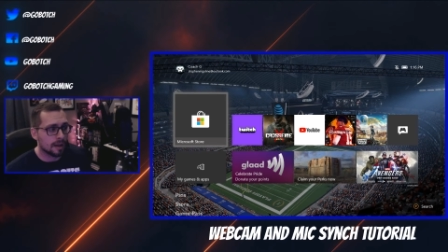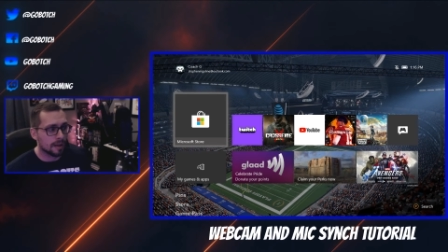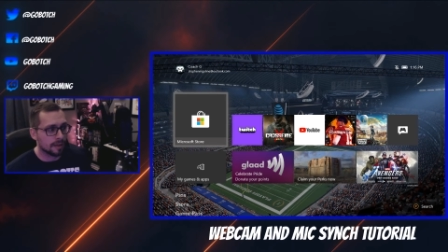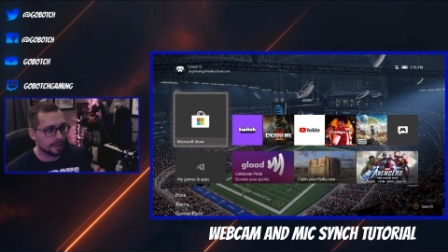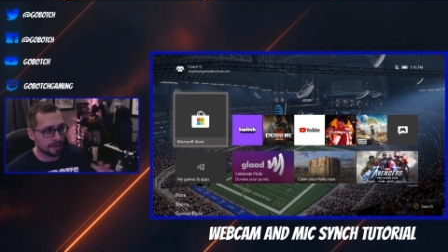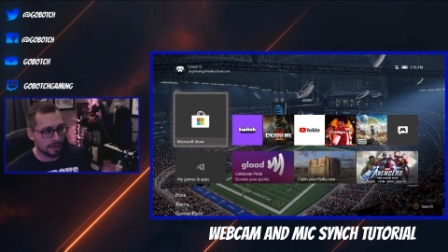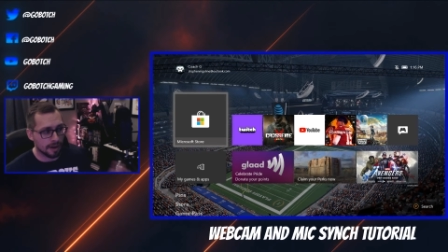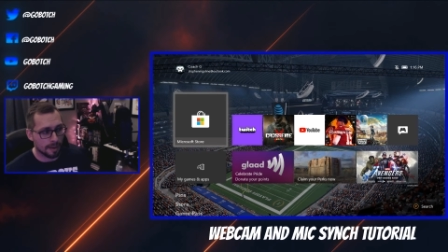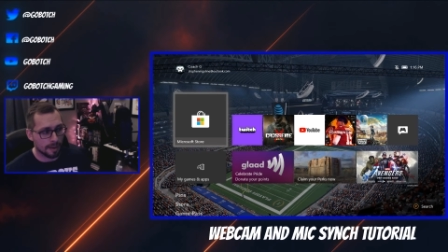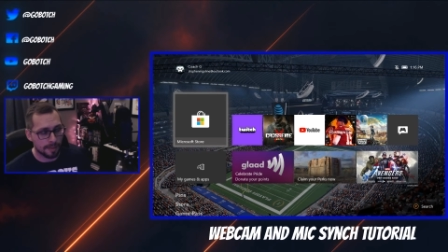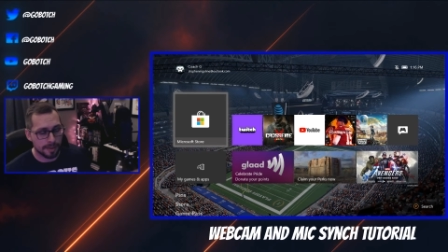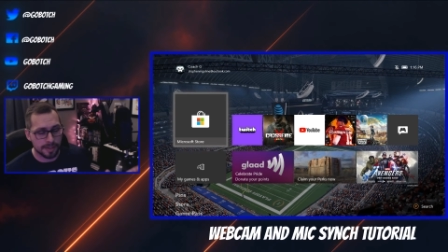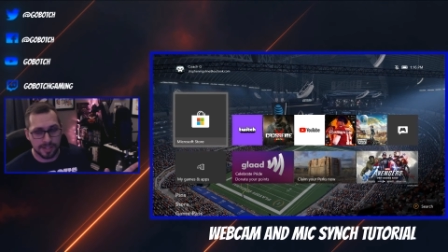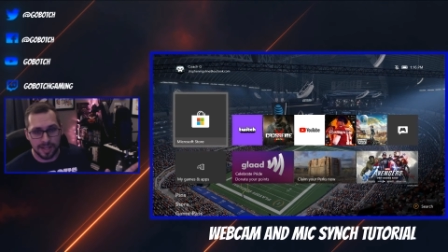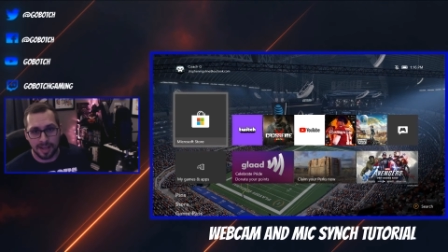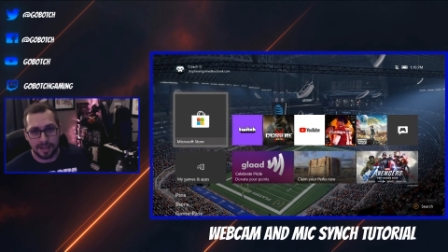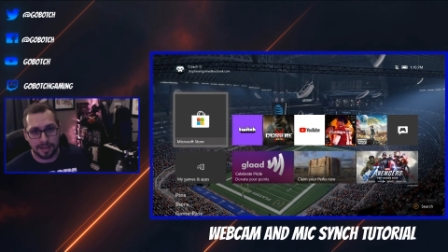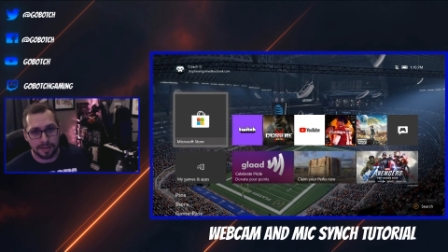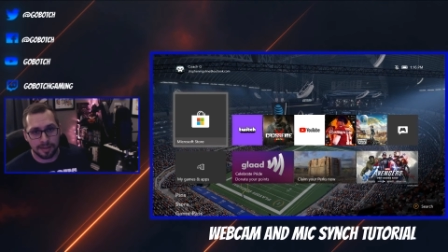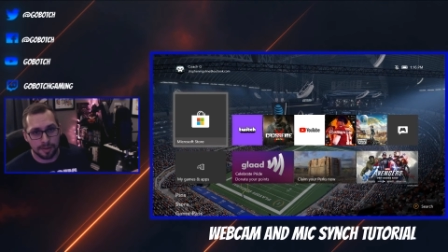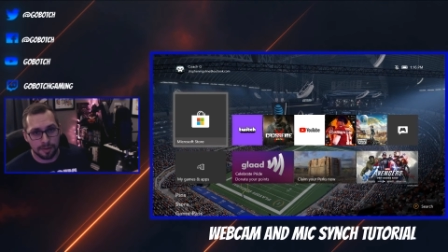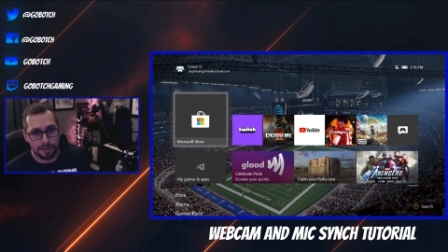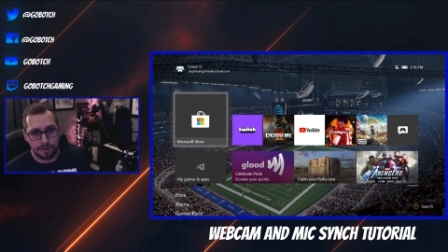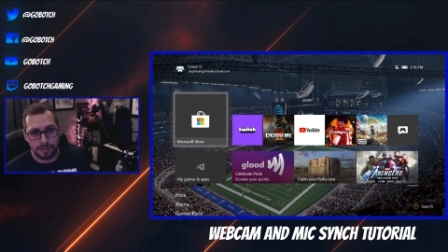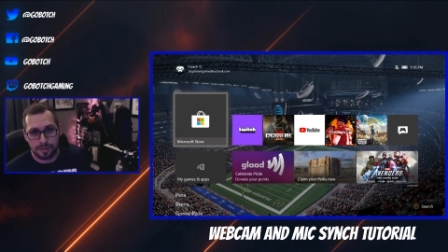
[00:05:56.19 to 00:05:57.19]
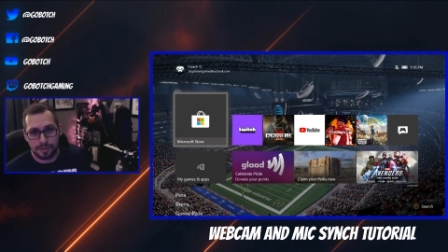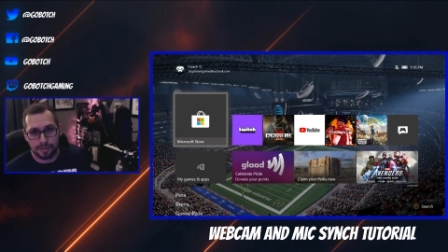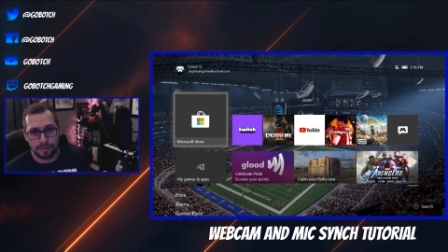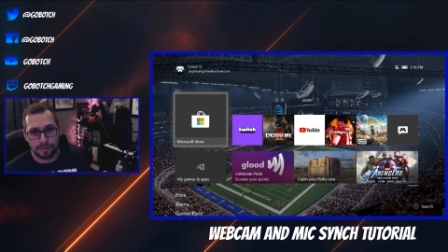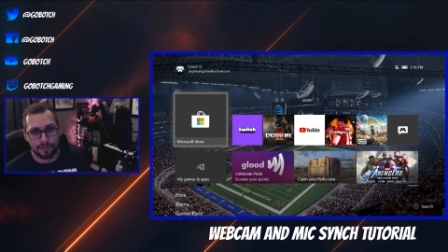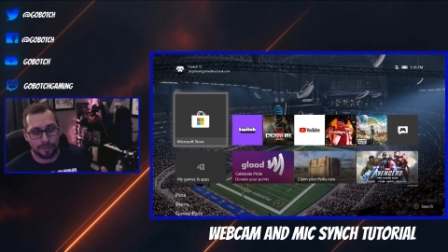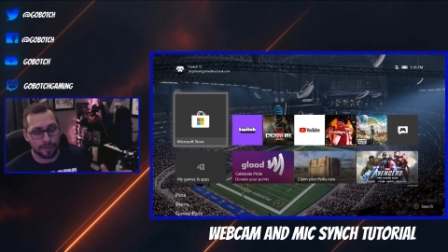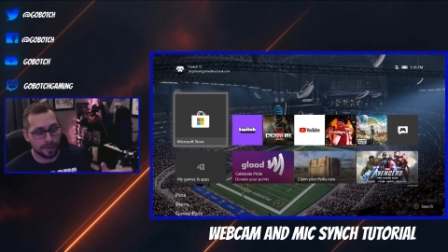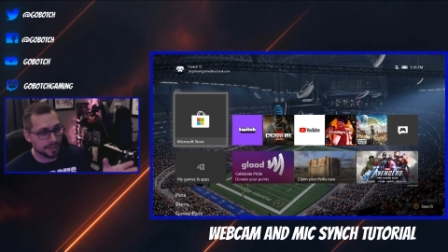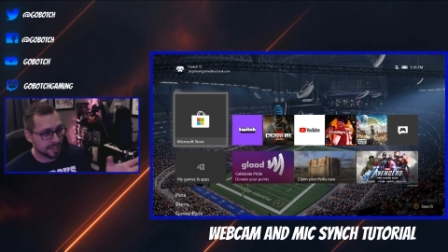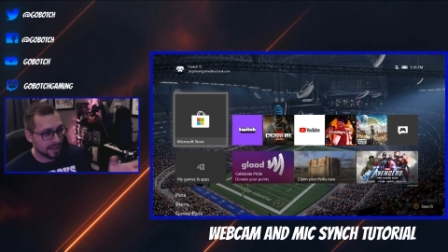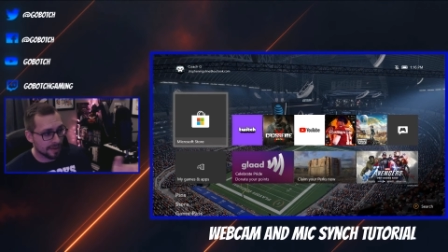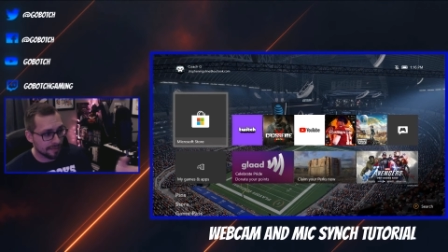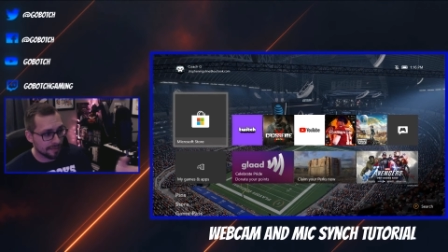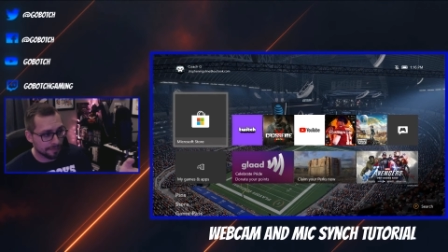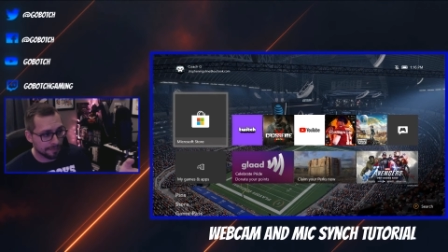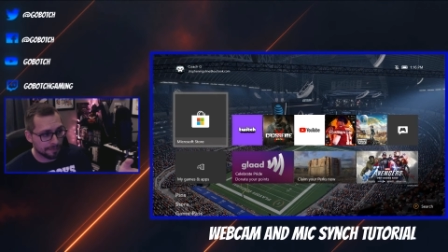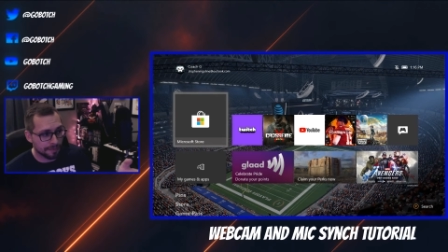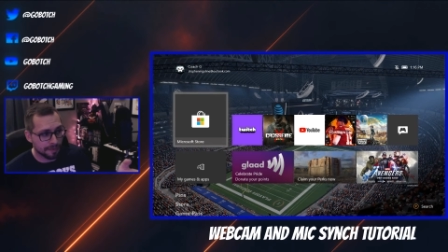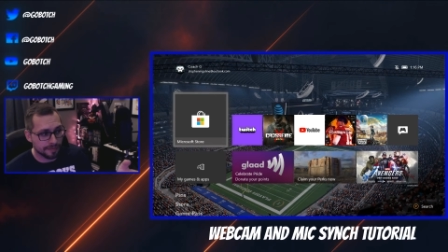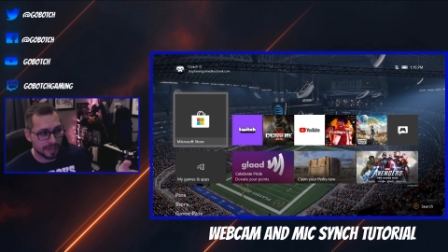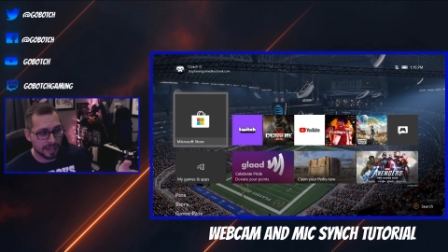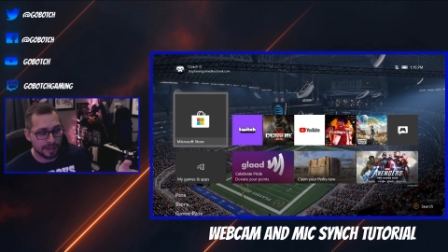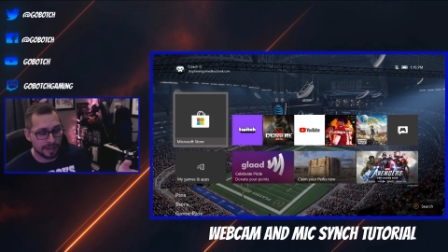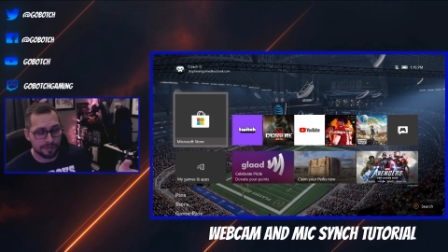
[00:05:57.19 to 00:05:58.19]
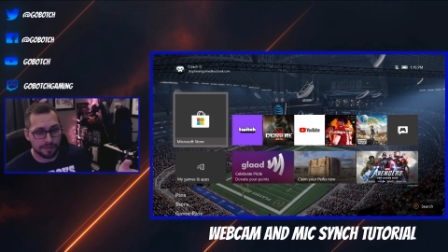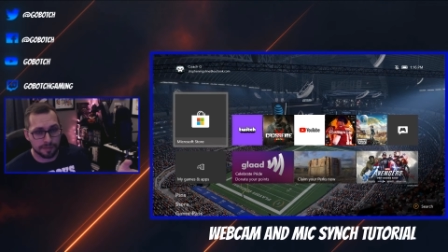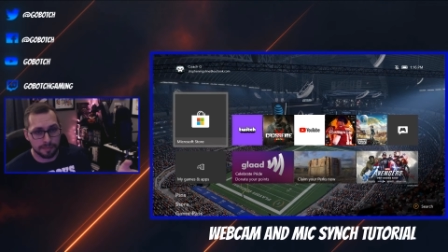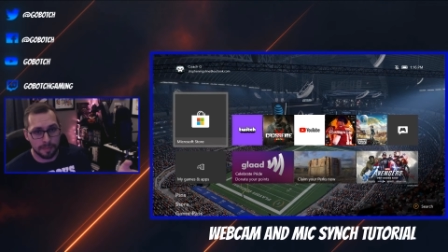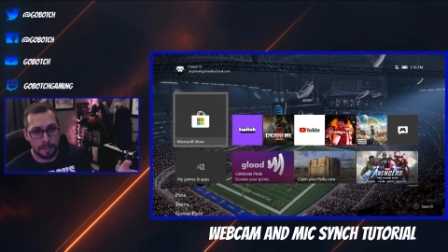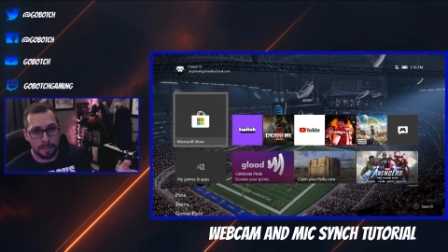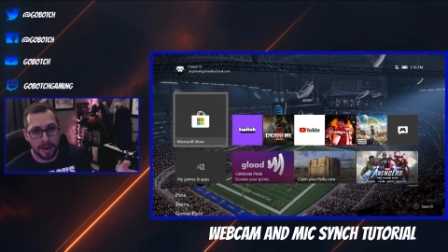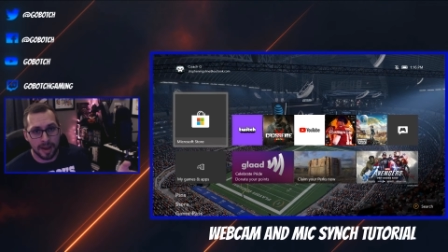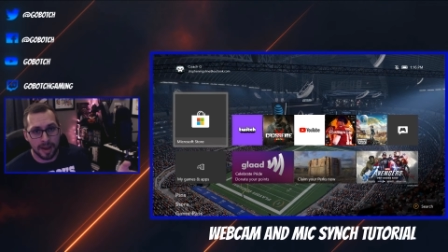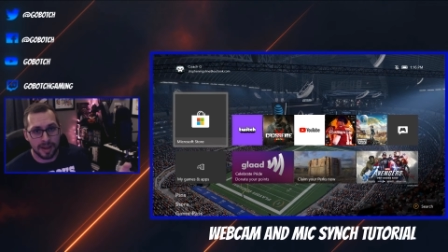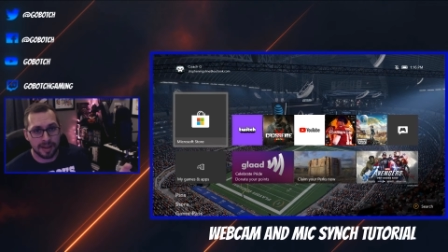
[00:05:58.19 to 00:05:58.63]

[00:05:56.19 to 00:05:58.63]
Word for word: The numbers I use for 715 for my